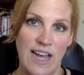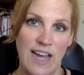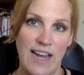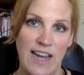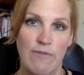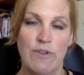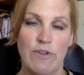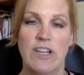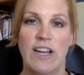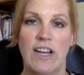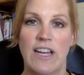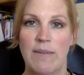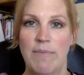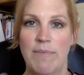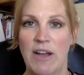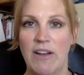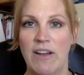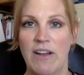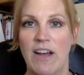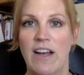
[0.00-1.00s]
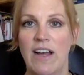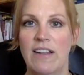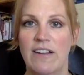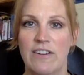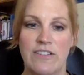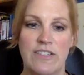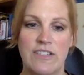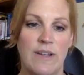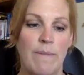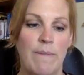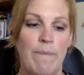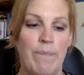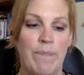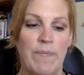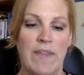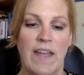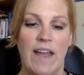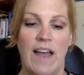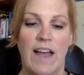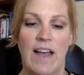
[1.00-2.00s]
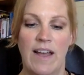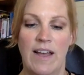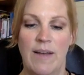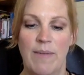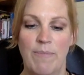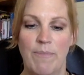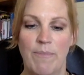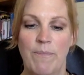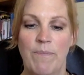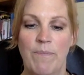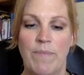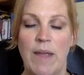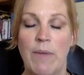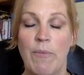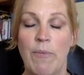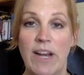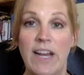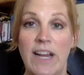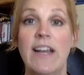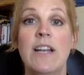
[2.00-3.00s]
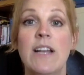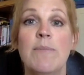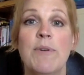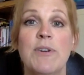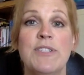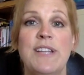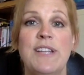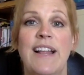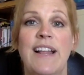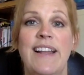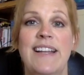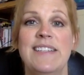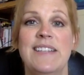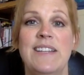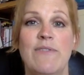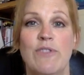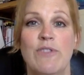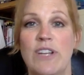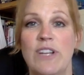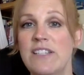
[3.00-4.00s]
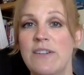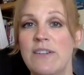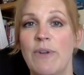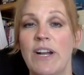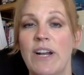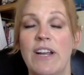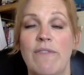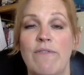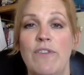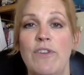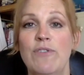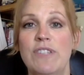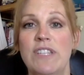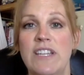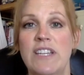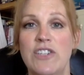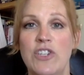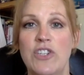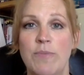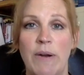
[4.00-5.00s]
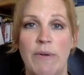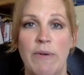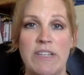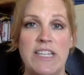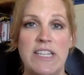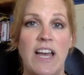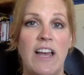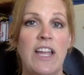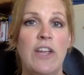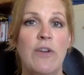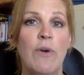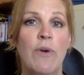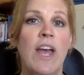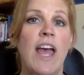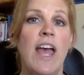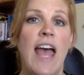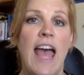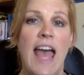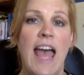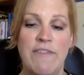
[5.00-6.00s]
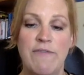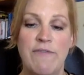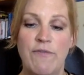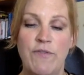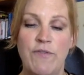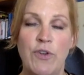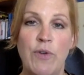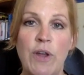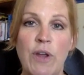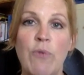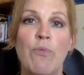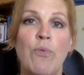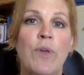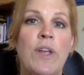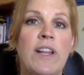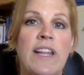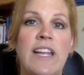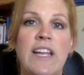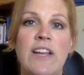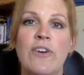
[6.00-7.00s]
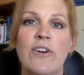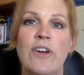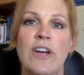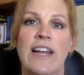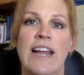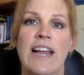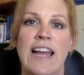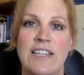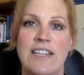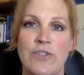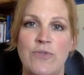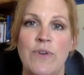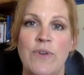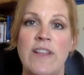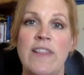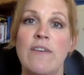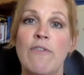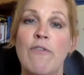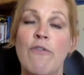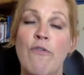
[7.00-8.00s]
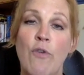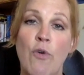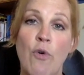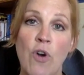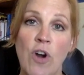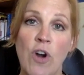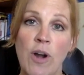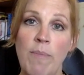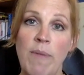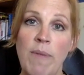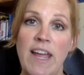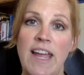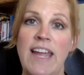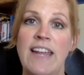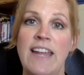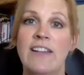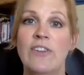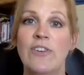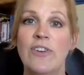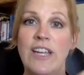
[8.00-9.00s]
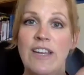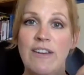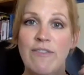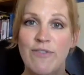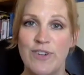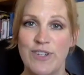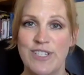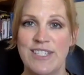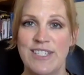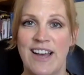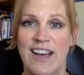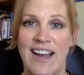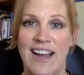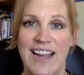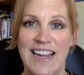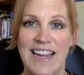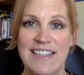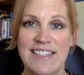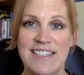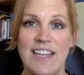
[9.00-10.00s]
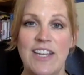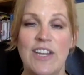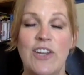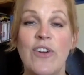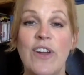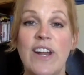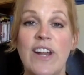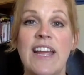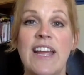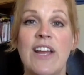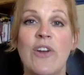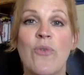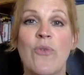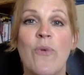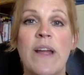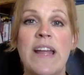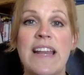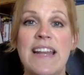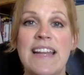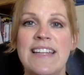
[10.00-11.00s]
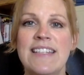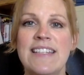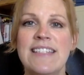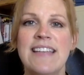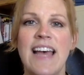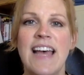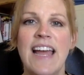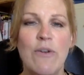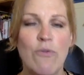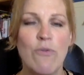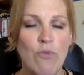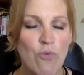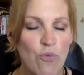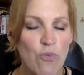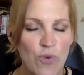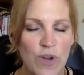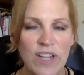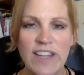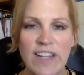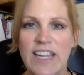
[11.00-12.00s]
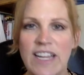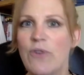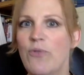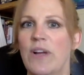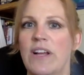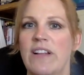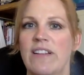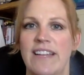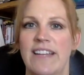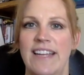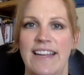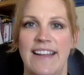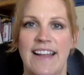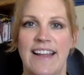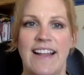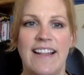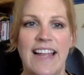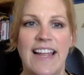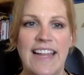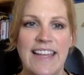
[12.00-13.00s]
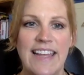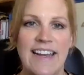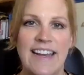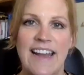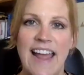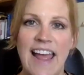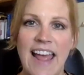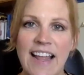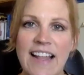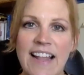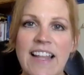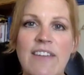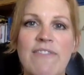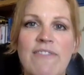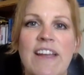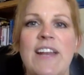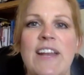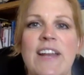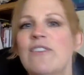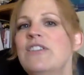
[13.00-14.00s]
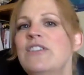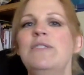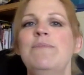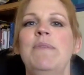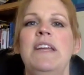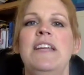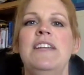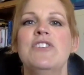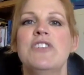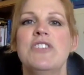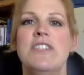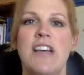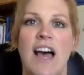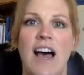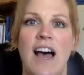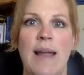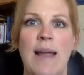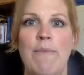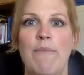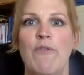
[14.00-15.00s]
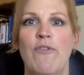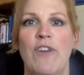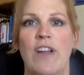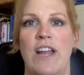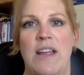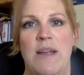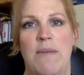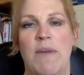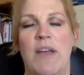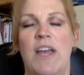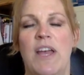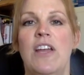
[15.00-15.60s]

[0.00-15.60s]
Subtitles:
side, if we're talking about colors. And we're going to get into personalities at different days. I don't want to confuse the issue, but I want to tell you, if you get really good at doing the form and looking for signs, you're going to get great insight really quickly. Like in an elevator speech time frame,